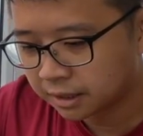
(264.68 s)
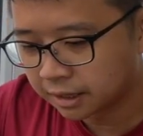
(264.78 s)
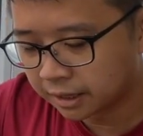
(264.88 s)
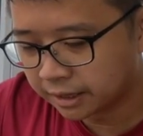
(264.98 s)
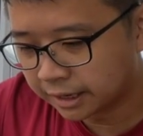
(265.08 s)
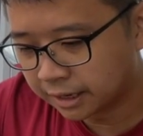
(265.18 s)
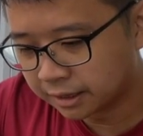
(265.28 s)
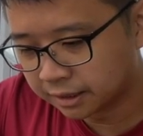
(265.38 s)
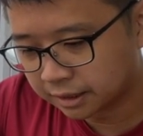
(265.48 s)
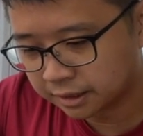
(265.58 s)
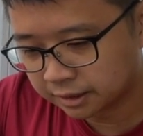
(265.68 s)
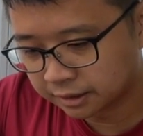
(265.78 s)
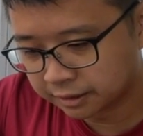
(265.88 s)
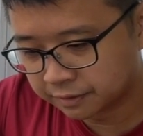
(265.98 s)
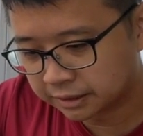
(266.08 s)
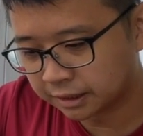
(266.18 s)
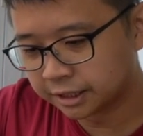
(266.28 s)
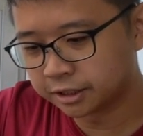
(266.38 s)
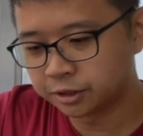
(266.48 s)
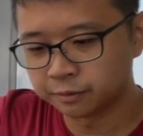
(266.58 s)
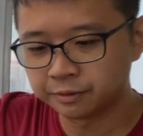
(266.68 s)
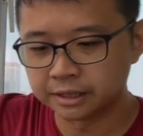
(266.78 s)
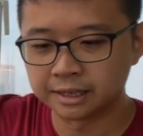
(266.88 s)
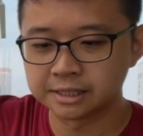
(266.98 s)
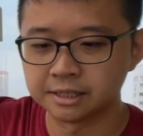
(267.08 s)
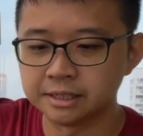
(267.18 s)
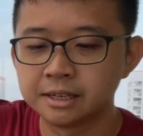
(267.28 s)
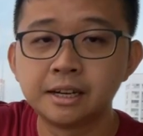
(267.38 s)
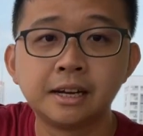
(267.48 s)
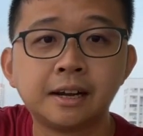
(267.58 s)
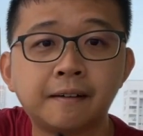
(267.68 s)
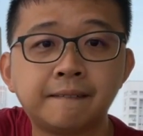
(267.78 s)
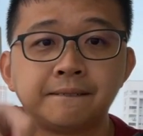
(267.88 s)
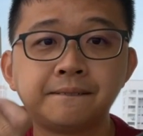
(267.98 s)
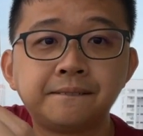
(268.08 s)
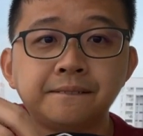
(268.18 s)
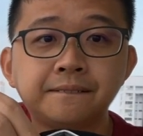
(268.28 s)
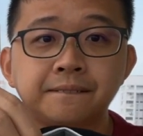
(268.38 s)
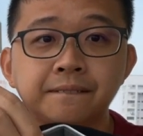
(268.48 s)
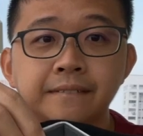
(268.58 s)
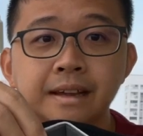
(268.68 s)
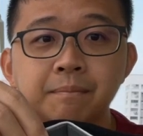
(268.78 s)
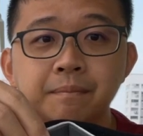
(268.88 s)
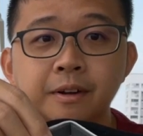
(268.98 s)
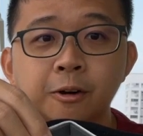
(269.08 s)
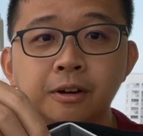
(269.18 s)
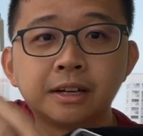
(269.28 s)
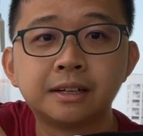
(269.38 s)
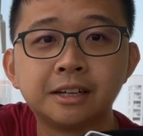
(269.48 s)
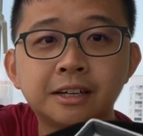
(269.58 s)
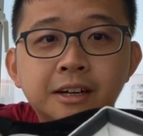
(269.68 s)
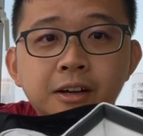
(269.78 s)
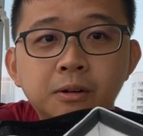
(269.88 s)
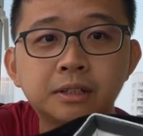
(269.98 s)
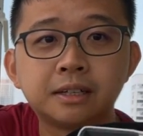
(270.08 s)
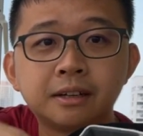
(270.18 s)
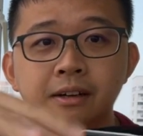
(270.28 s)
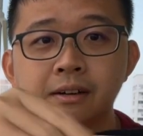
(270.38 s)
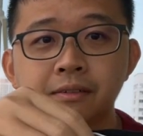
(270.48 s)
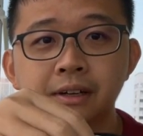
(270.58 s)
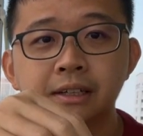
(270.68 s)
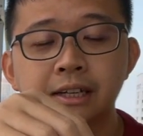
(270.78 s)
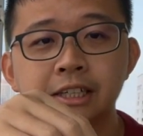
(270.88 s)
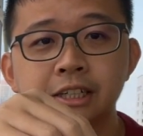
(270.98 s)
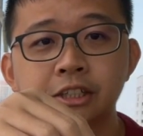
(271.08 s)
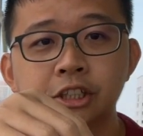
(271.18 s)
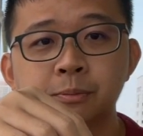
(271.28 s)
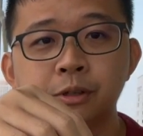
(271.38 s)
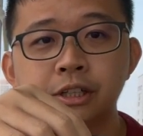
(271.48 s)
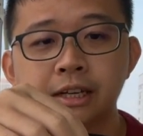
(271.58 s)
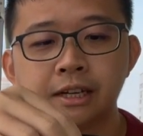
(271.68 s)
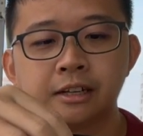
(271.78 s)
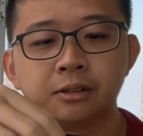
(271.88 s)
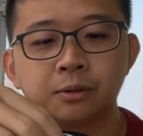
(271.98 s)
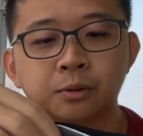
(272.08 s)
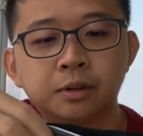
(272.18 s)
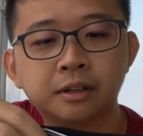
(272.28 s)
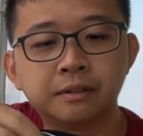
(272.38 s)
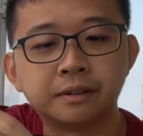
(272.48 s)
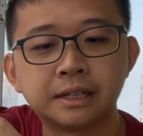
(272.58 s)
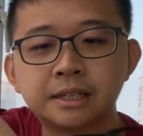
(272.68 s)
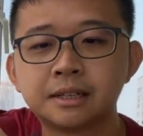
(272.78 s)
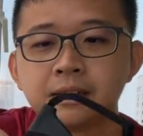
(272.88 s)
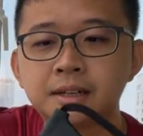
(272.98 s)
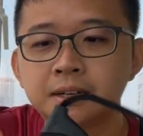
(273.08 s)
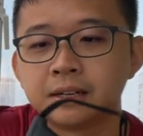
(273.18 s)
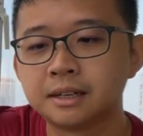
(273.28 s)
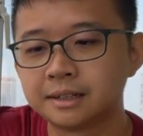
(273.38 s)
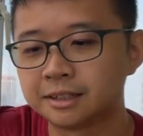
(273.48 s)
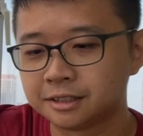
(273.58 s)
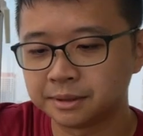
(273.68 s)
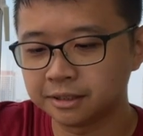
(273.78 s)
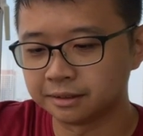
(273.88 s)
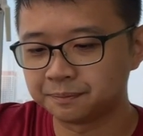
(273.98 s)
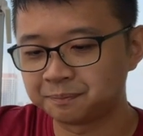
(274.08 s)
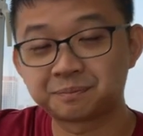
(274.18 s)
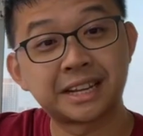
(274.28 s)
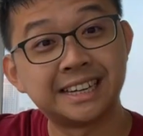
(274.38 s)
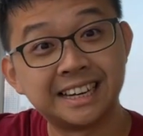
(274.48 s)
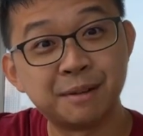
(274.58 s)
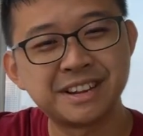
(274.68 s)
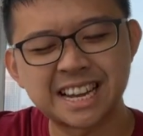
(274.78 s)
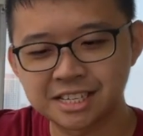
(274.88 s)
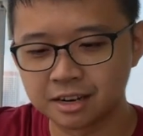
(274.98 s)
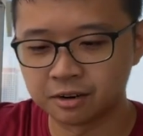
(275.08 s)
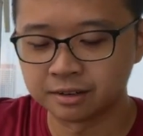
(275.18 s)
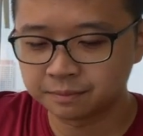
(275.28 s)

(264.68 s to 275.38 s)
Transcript: and then the ventilation should fit nicely. Yeah, hook, ventilation, just push it into the vent. Should be good. Let me test it on.